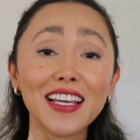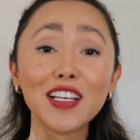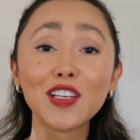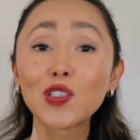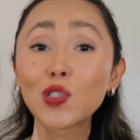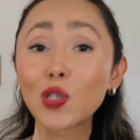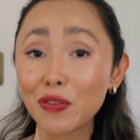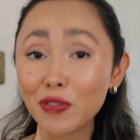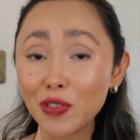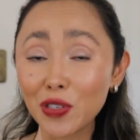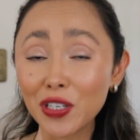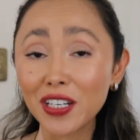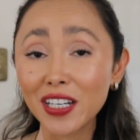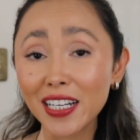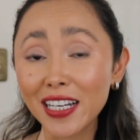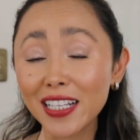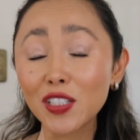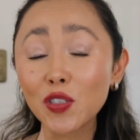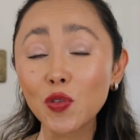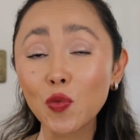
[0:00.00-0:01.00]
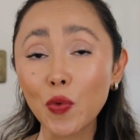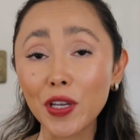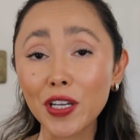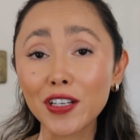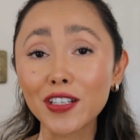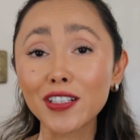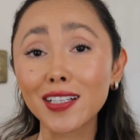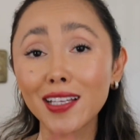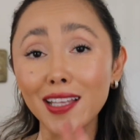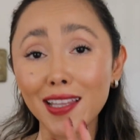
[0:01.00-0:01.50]
So if you hear anything
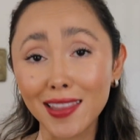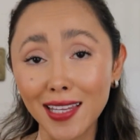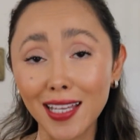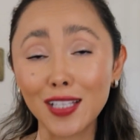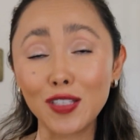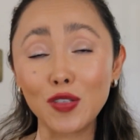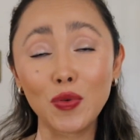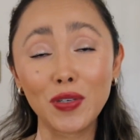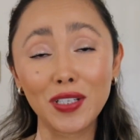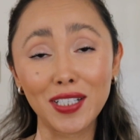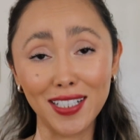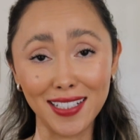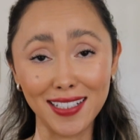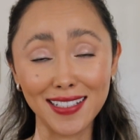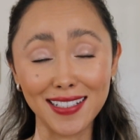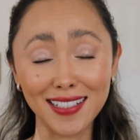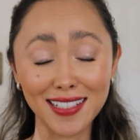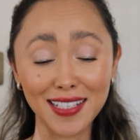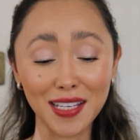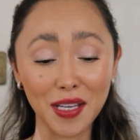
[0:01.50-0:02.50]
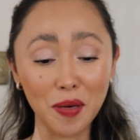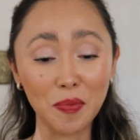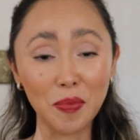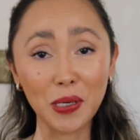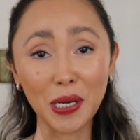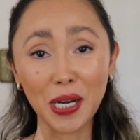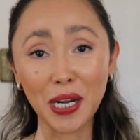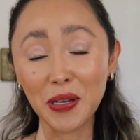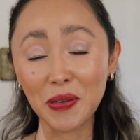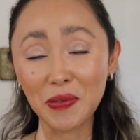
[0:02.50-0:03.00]
weird, that's what it is. But
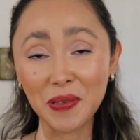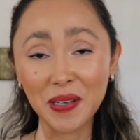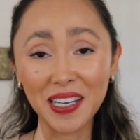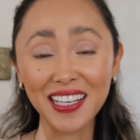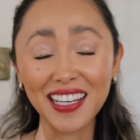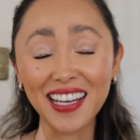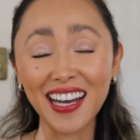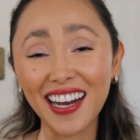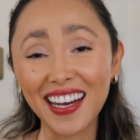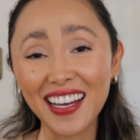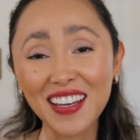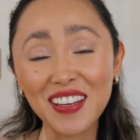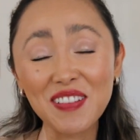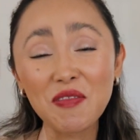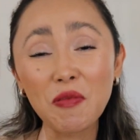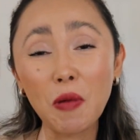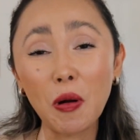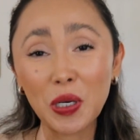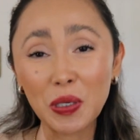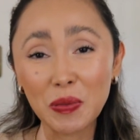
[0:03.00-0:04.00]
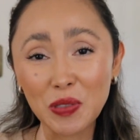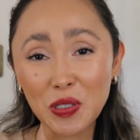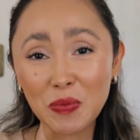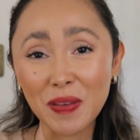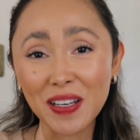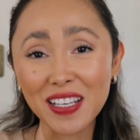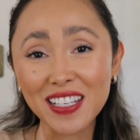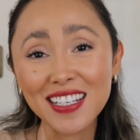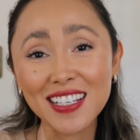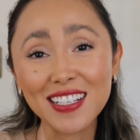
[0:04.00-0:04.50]
anyway, hi, welcome to
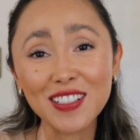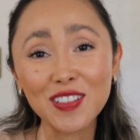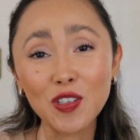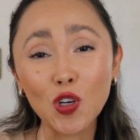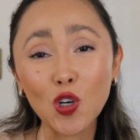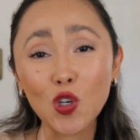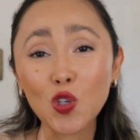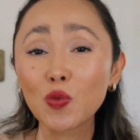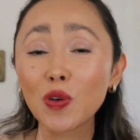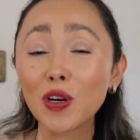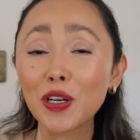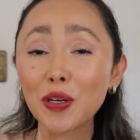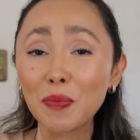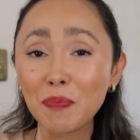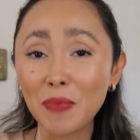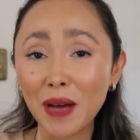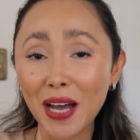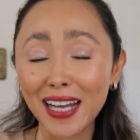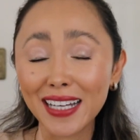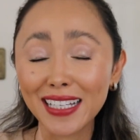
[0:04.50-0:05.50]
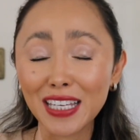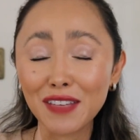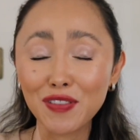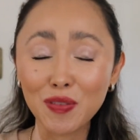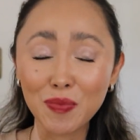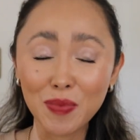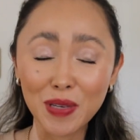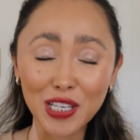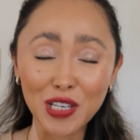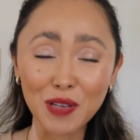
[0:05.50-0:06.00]
my channel, or welcome back if
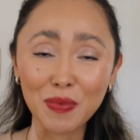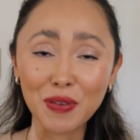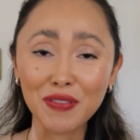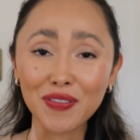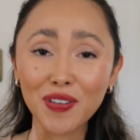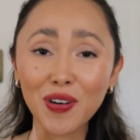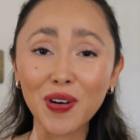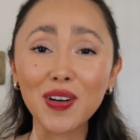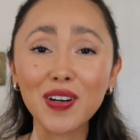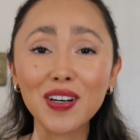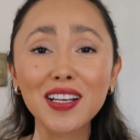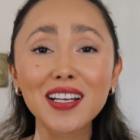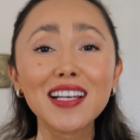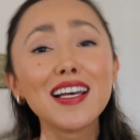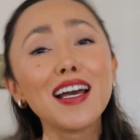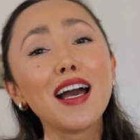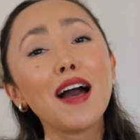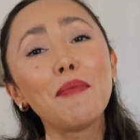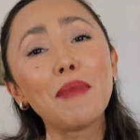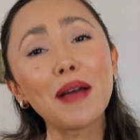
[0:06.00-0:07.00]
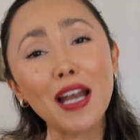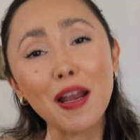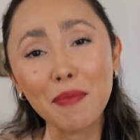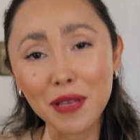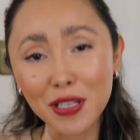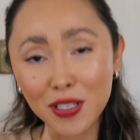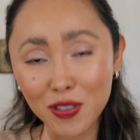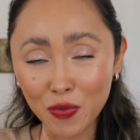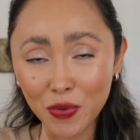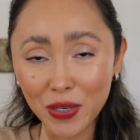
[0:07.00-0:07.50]
you've been here before. My name
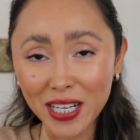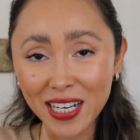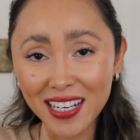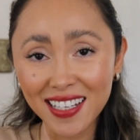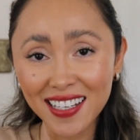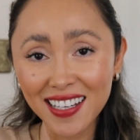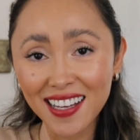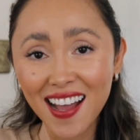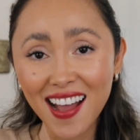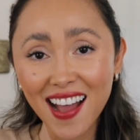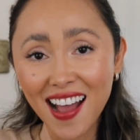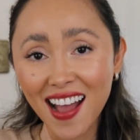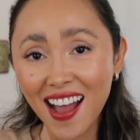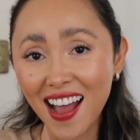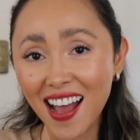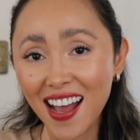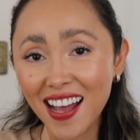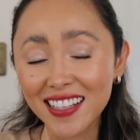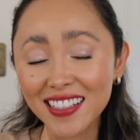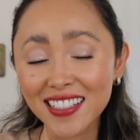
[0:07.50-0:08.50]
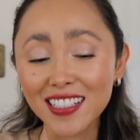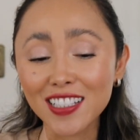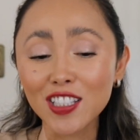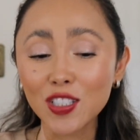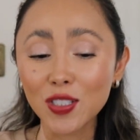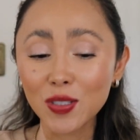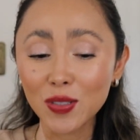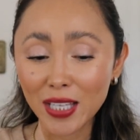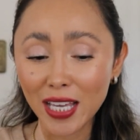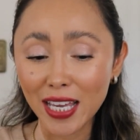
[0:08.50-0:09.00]
is Rita, and
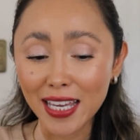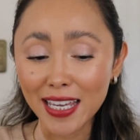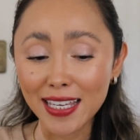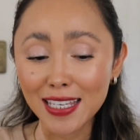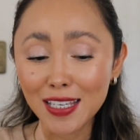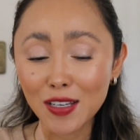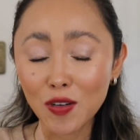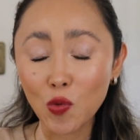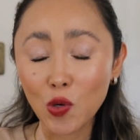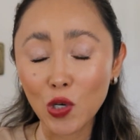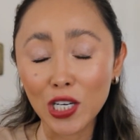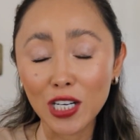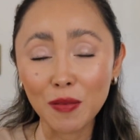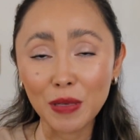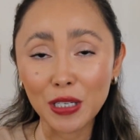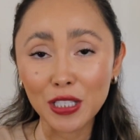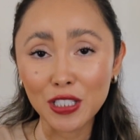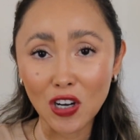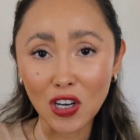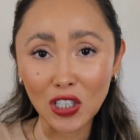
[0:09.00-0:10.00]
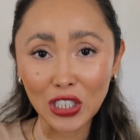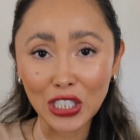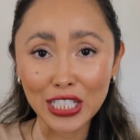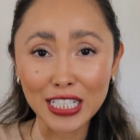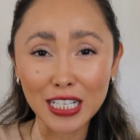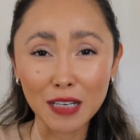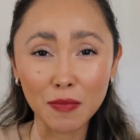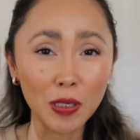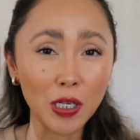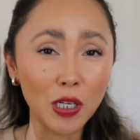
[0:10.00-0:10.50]
today we're gonna be
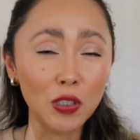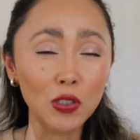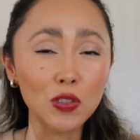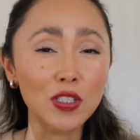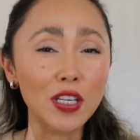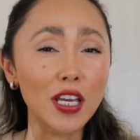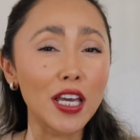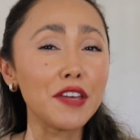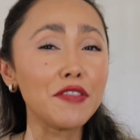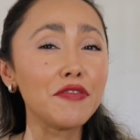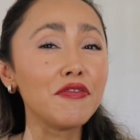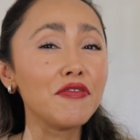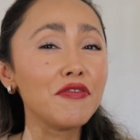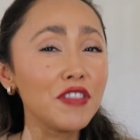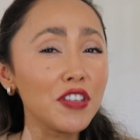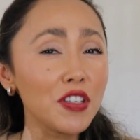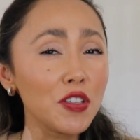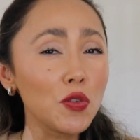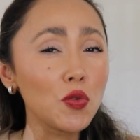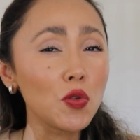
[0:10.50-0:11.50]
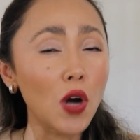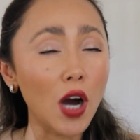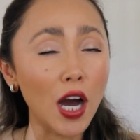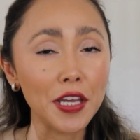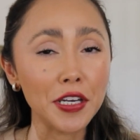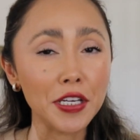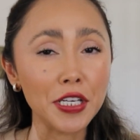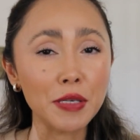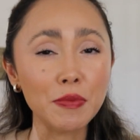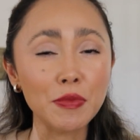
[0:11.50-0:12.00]
talking about a few
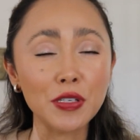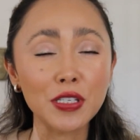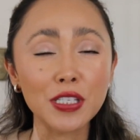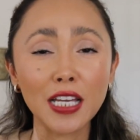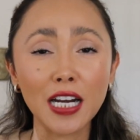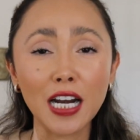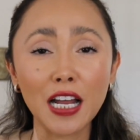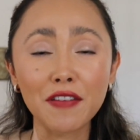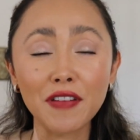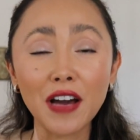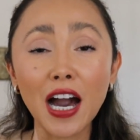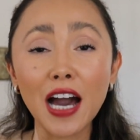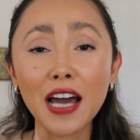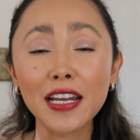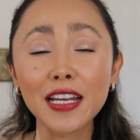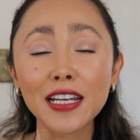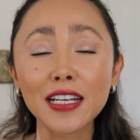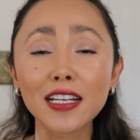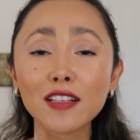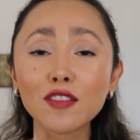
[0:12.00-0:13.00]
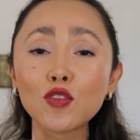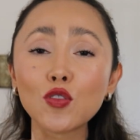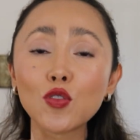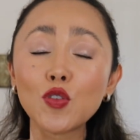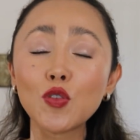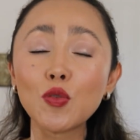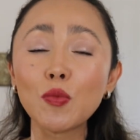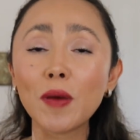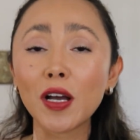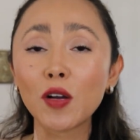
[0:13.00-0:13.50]
items that I've added
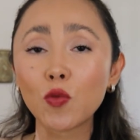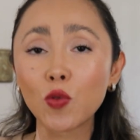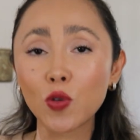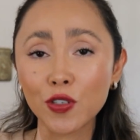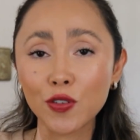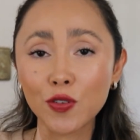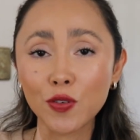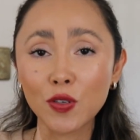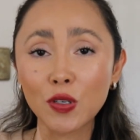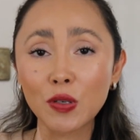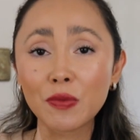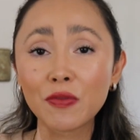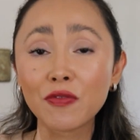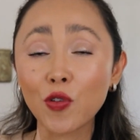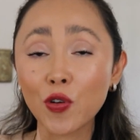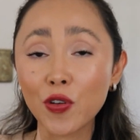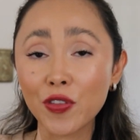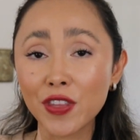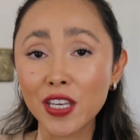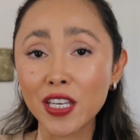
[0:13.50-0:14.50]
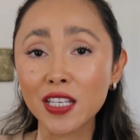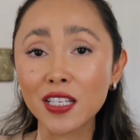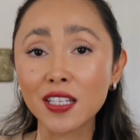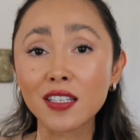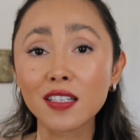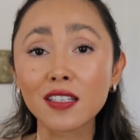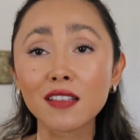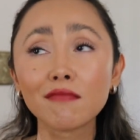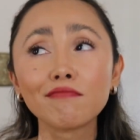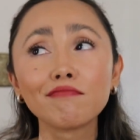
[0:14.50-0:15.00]
to my wardrobe for
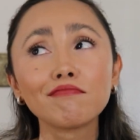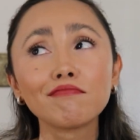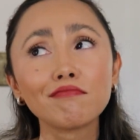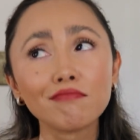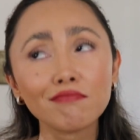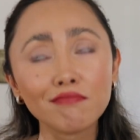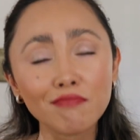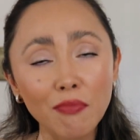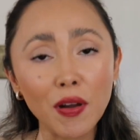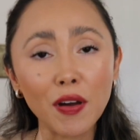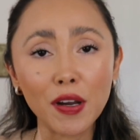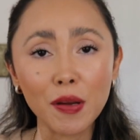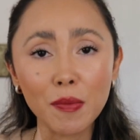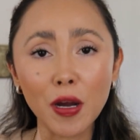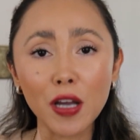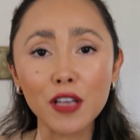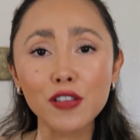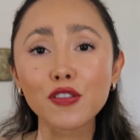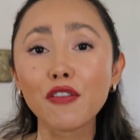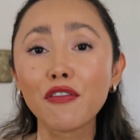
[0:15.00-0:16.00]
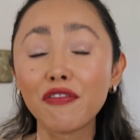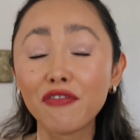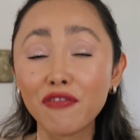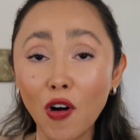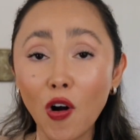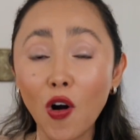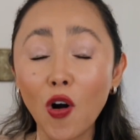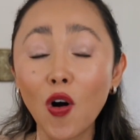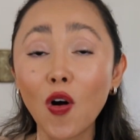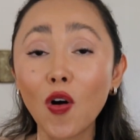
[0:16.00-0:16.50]
this very much
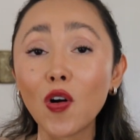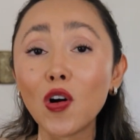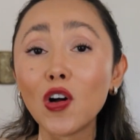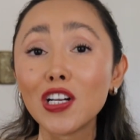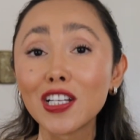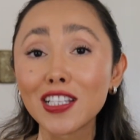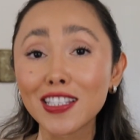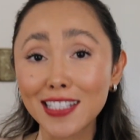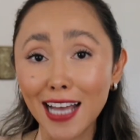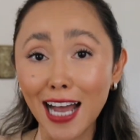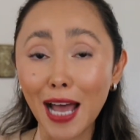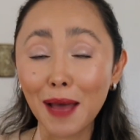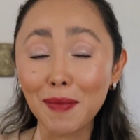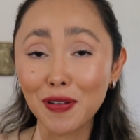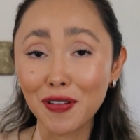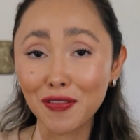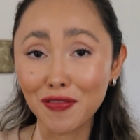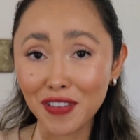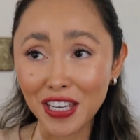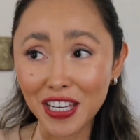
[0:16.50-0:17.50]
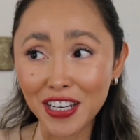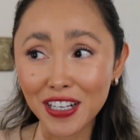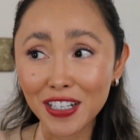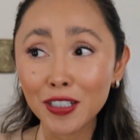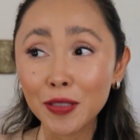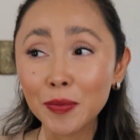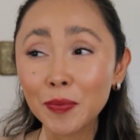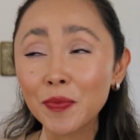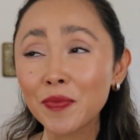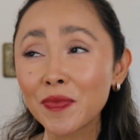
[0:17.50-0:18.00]
fall time of
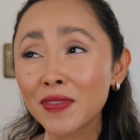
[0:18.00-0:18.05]
year.